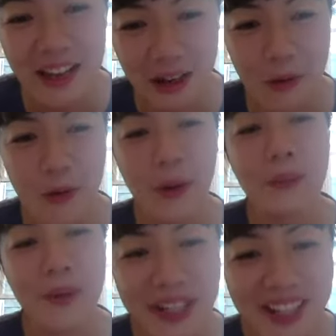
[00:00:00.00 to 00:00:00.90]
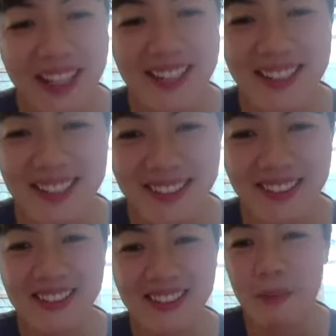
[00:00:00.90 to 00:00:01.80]
incorporated
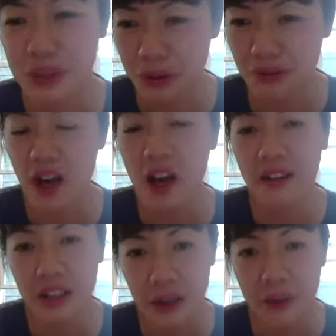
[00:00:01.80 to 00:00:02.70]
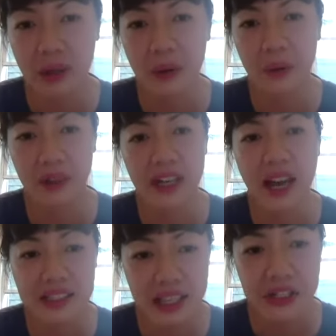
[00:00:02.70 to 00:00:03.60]
into some sort of ongoing
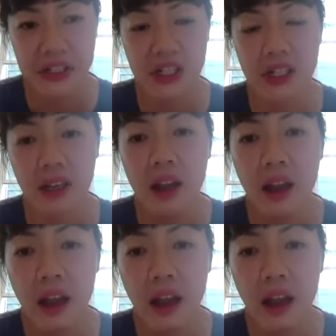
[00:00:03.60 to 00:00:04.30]
organization.